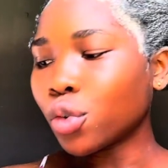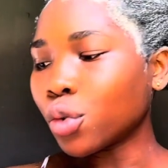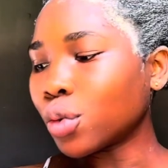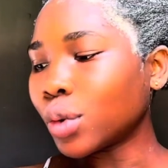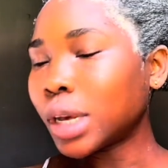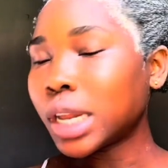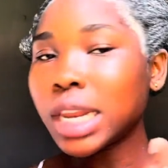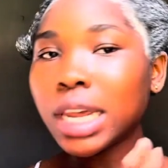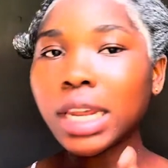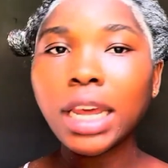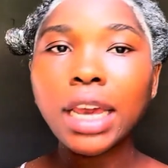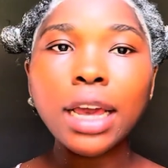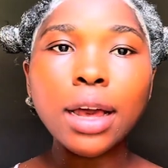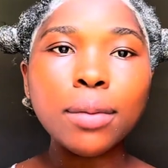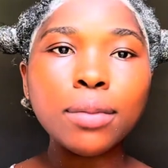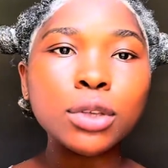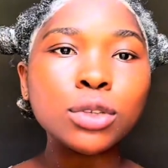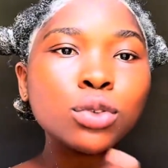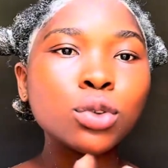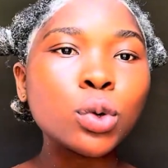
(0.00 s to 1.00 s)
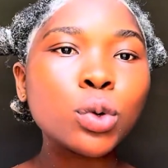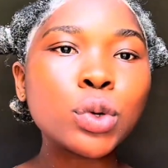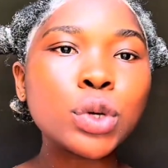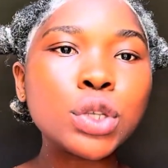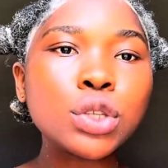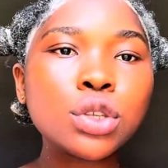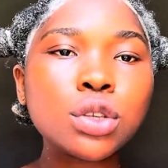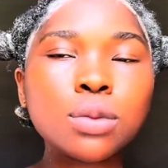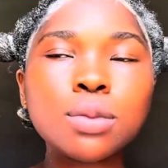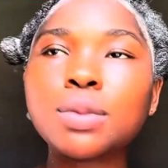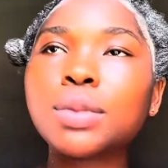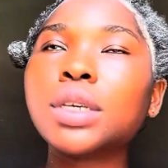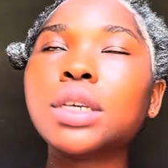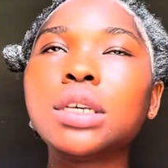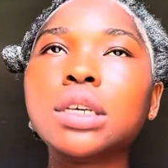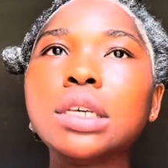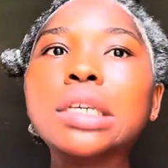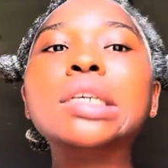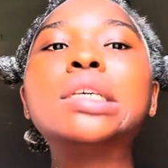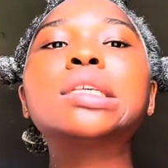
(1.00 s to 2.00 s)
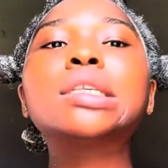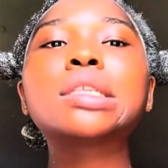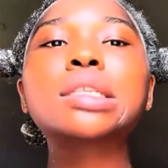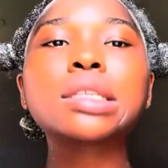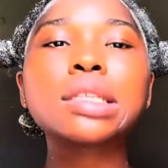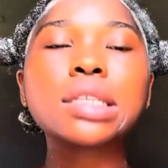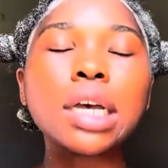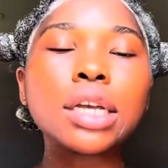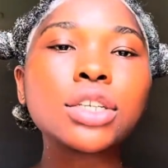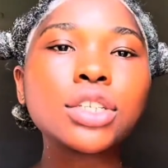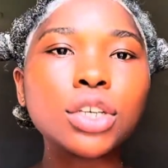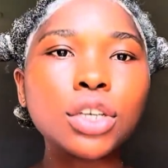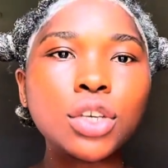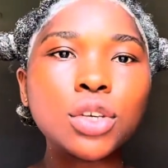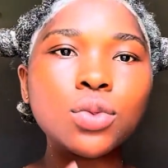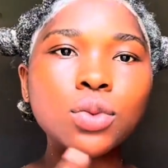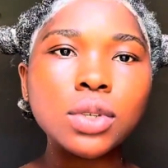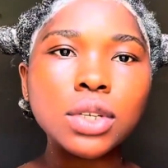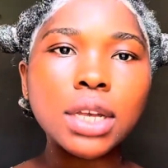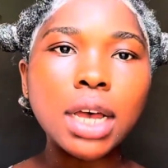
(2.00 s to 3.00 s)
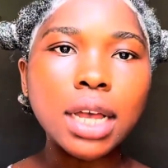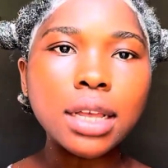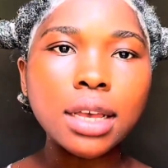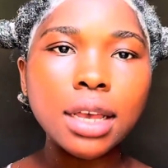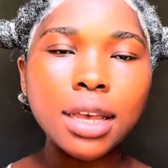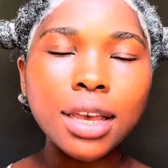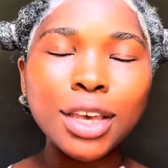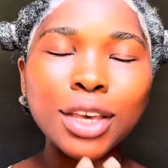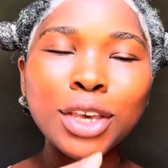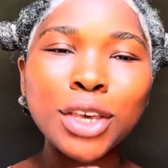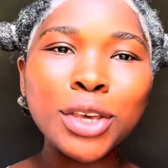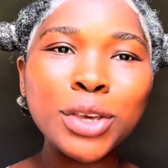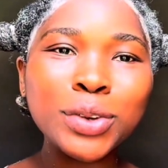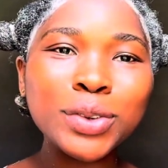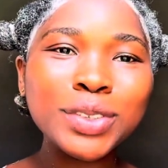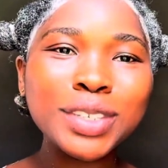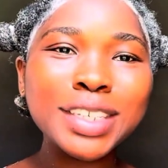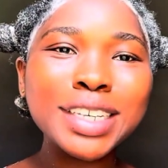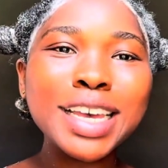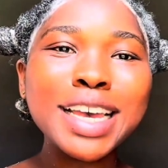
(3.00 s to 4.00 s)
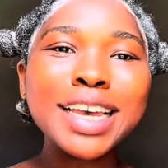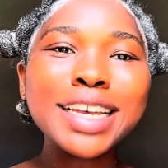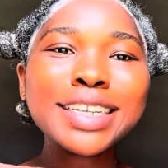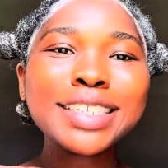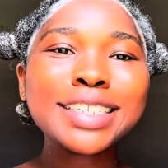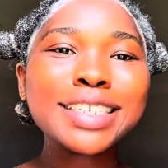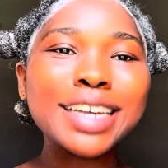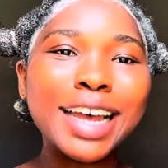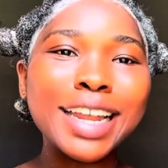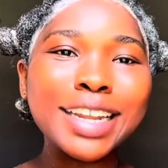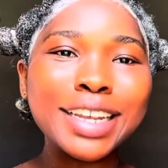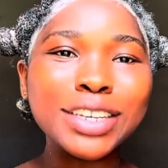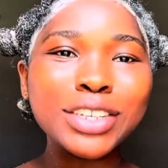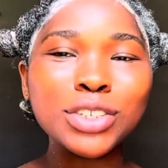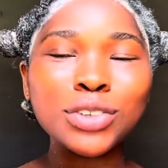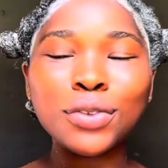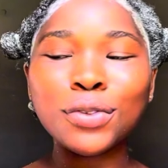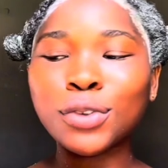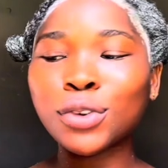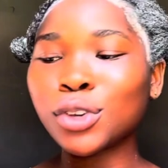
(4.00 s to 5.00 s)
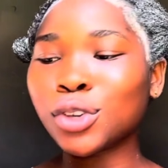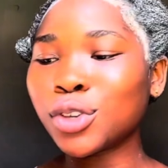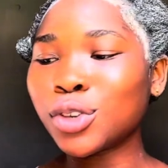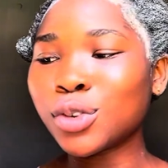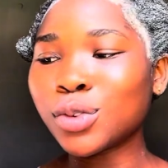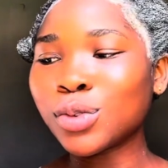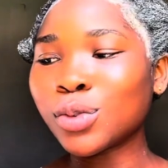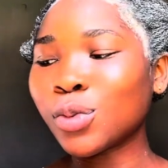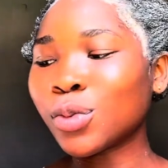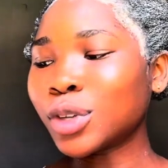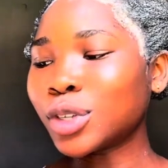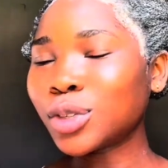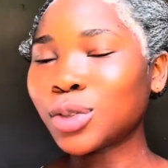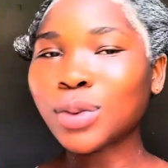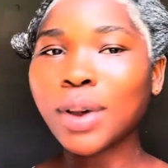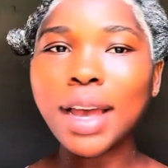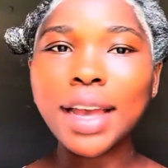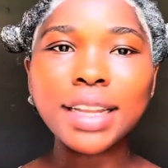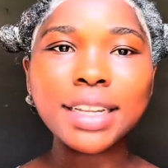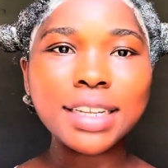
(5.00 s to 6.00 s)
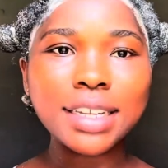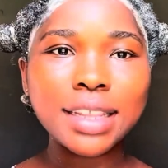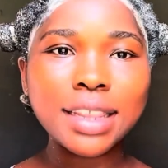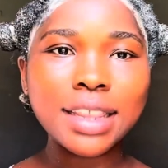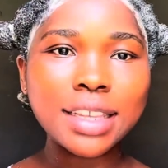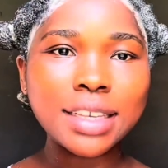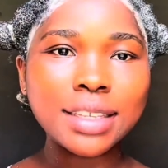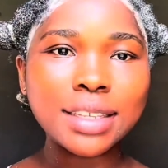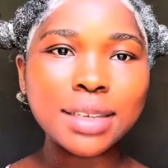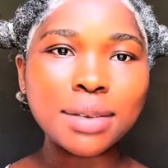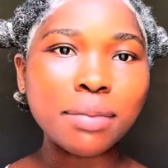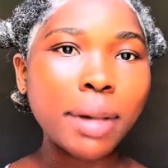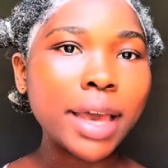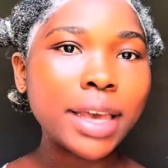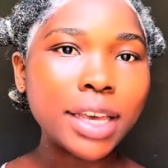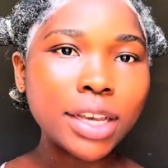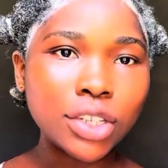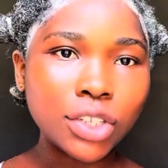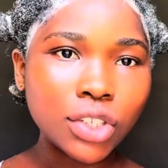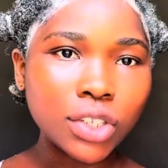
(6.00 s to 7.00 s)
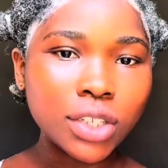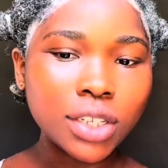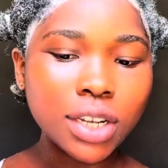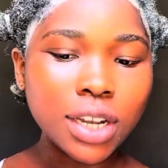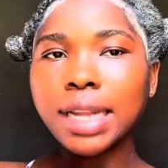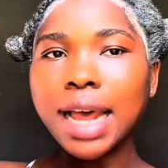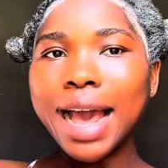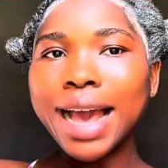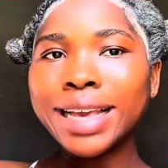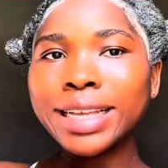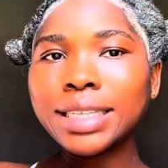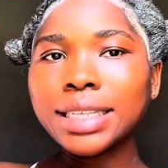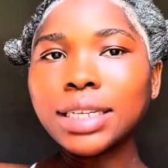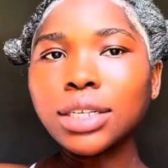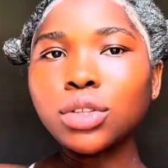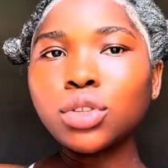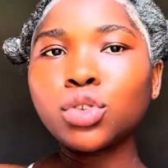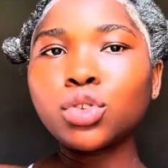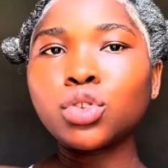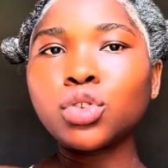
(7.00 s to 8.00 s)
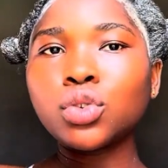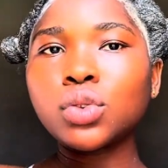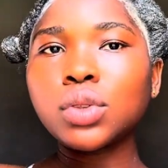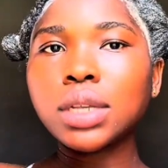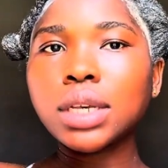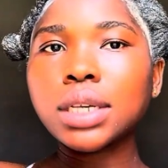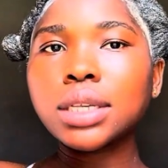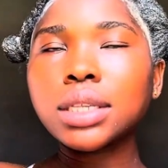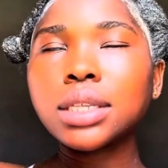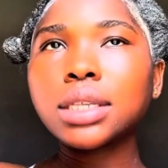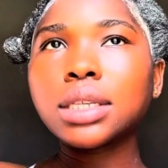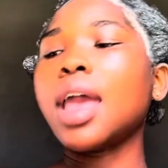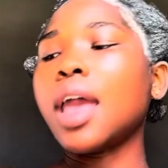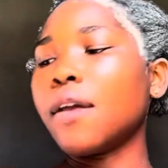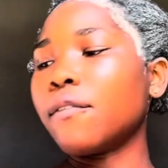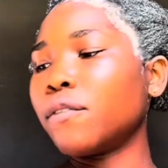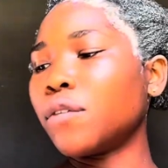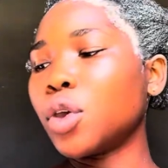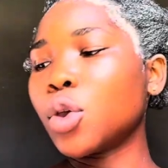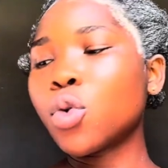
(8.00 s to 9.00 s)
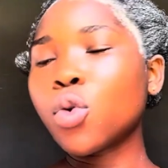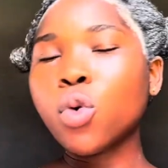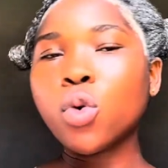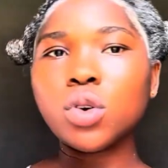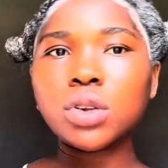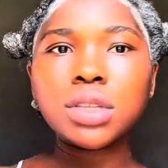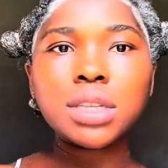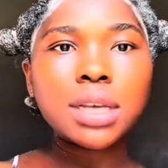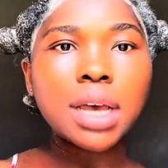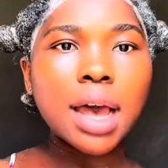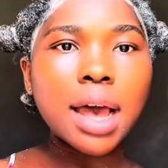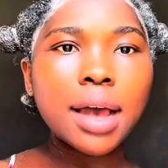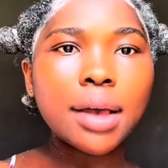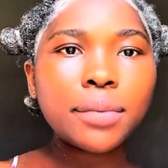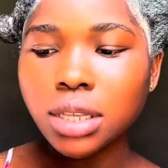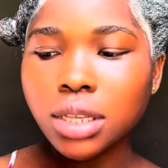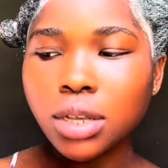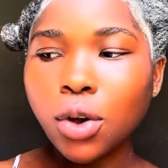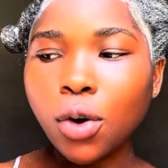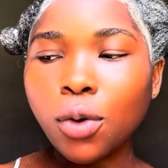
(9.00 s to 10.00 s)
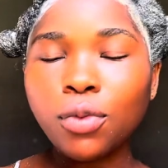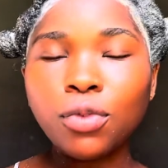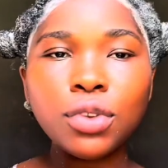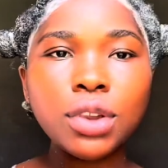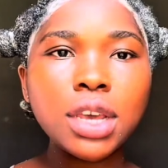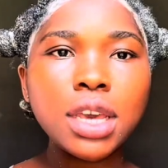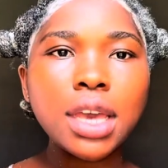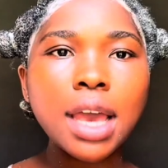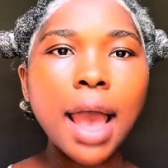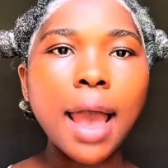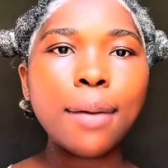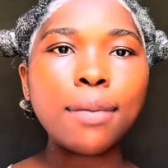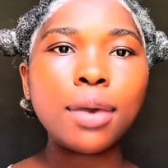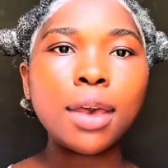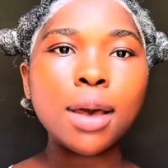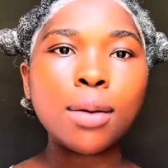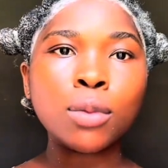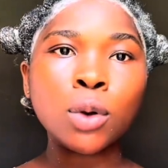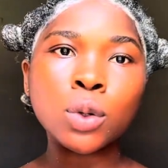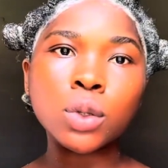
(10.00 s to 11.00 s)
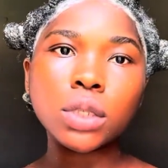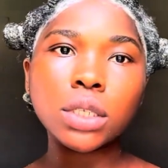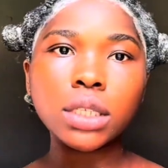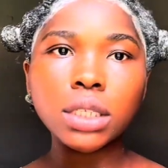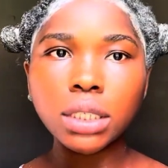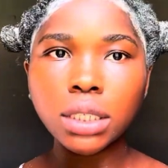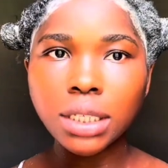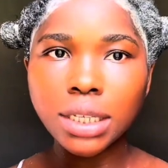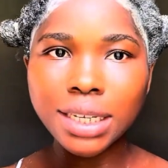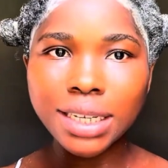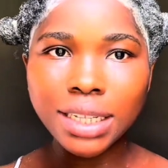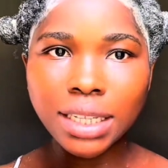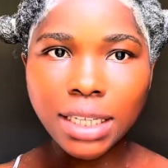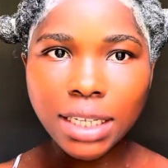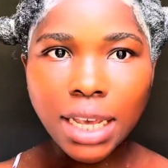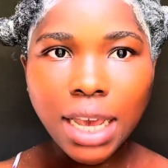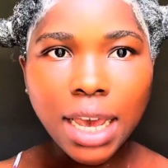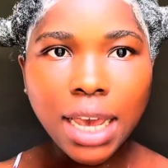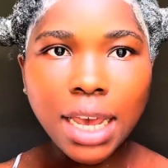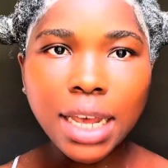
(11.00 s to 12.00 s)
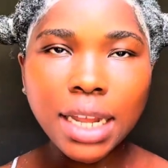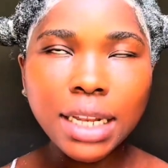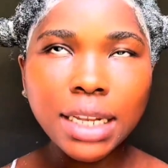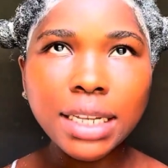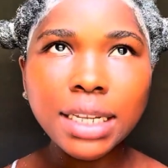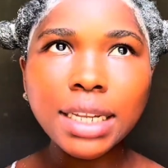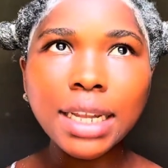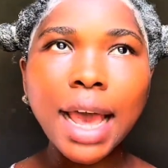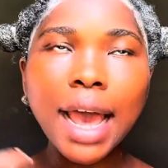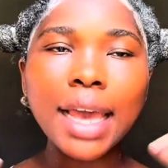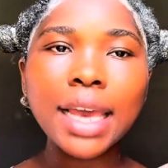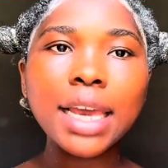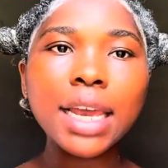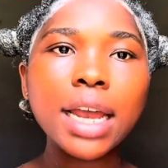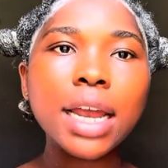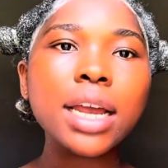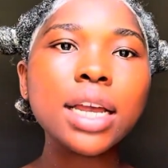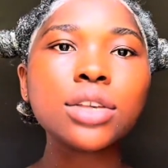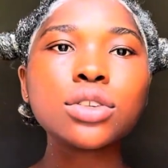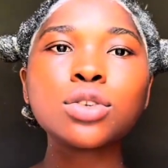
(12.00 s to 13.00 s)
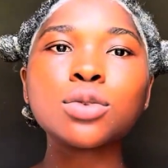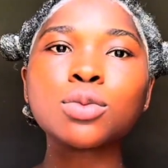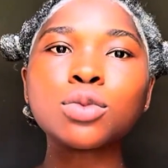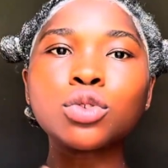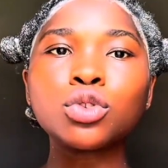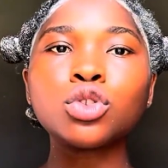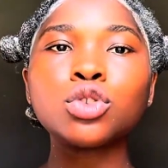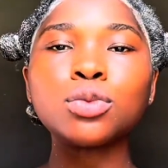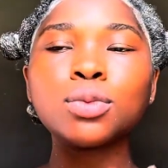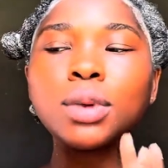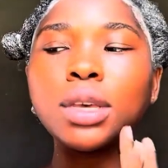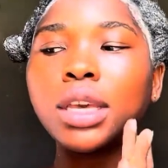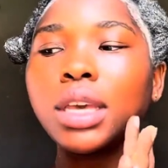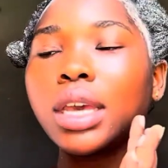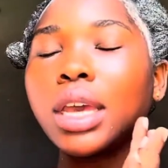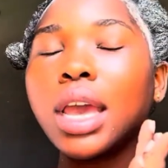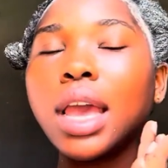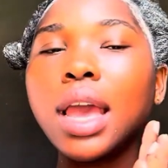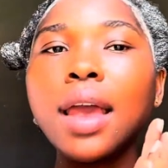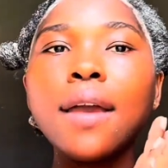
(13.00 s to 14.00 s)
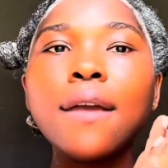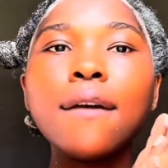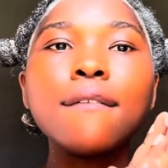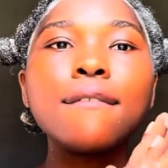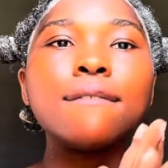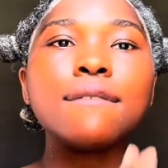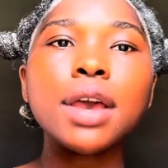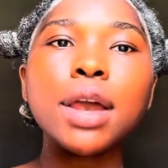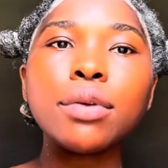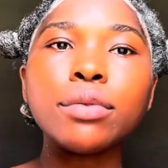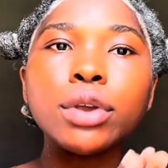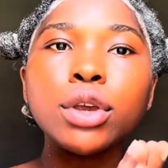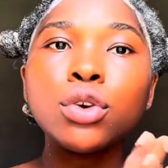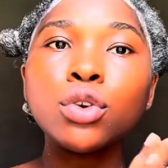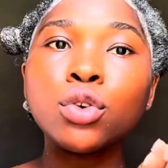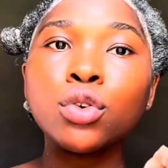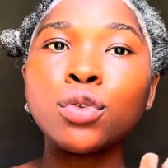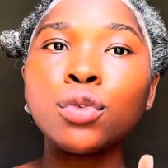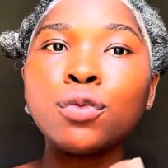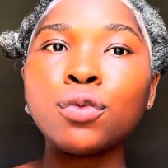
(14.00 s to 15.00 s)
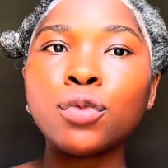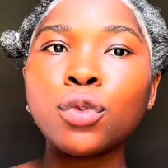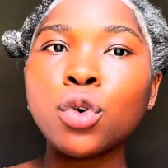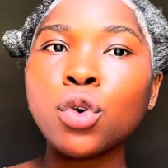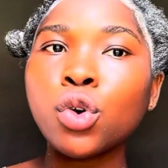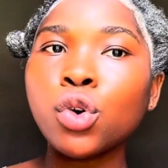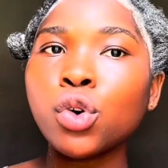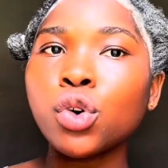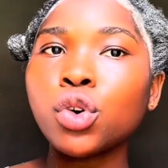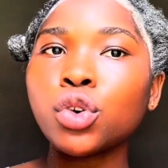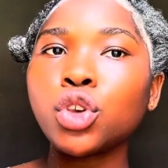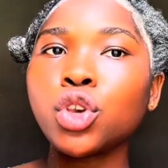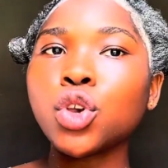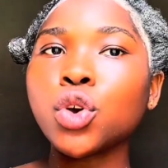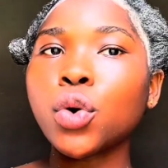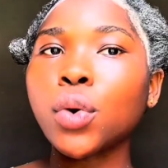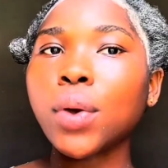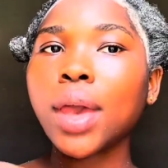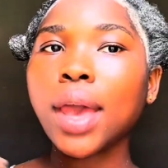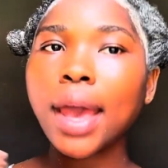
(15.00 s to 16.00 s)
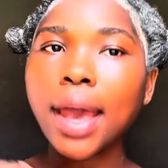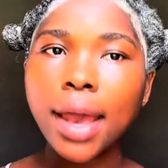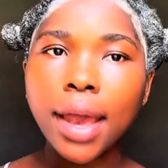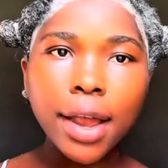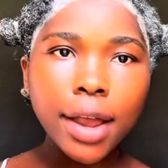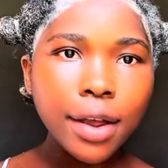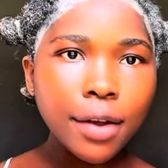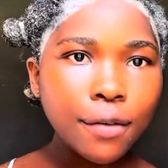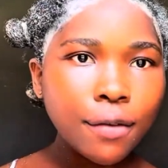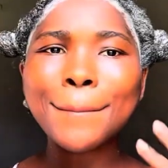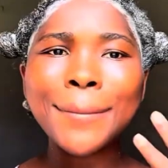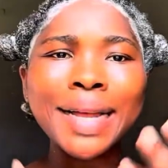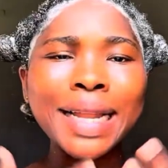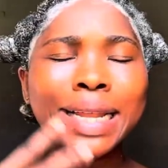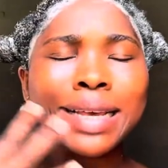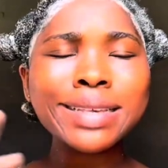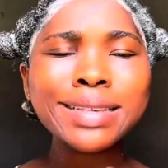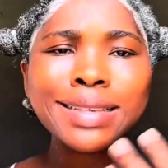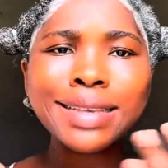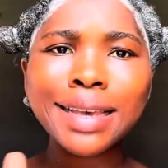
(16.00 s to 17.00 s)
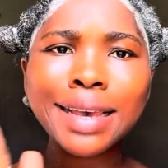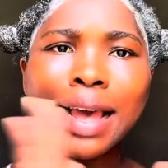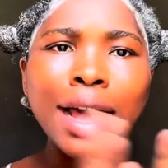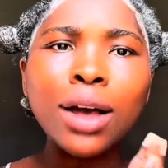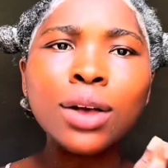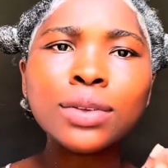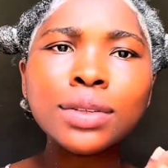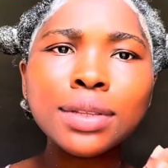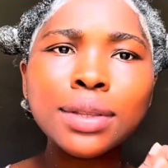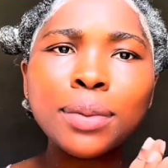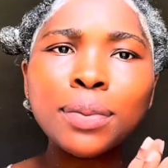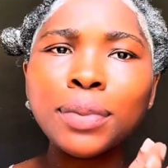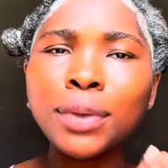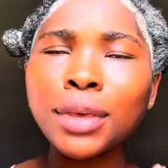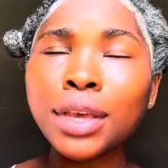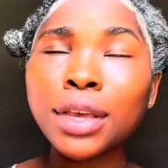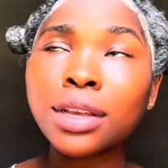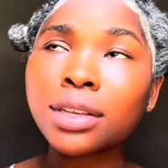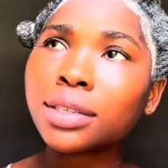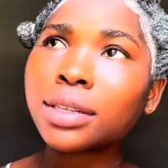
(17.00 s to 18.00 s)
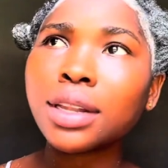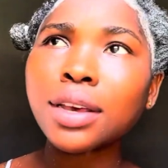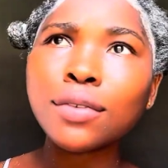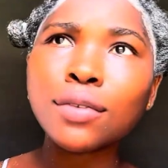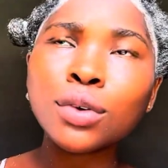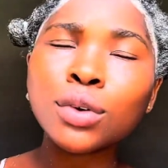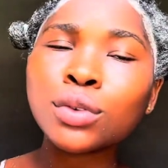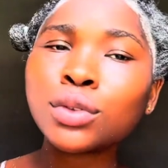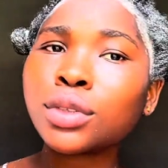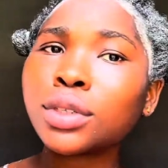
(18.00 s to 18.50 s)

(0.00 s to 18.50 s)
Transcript: cleaning up is not going to be such a huge challenge for you, which is why I did this in my kitchen. I intend to do this every quarter. Hopefully I become consistent, and I hear it's supposed to be very good for your hair, balancing out the pH levels.